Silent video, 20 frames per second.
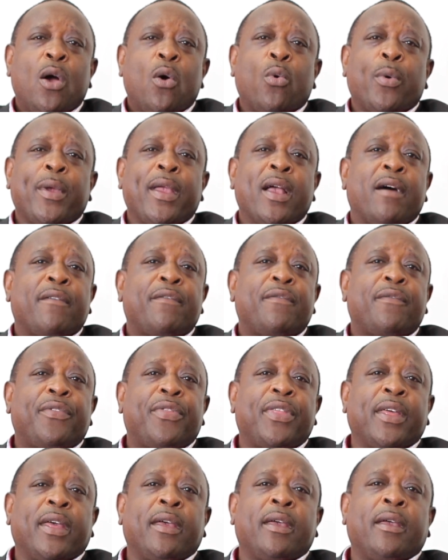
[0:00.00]
we
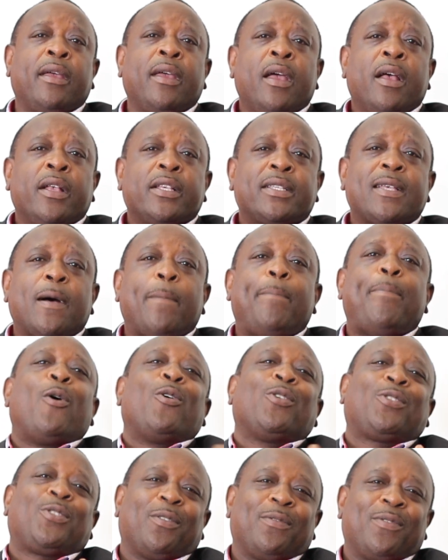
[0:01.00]
have the
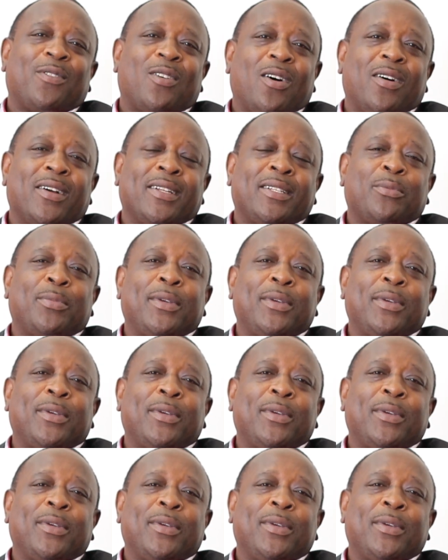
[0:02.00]
support of God.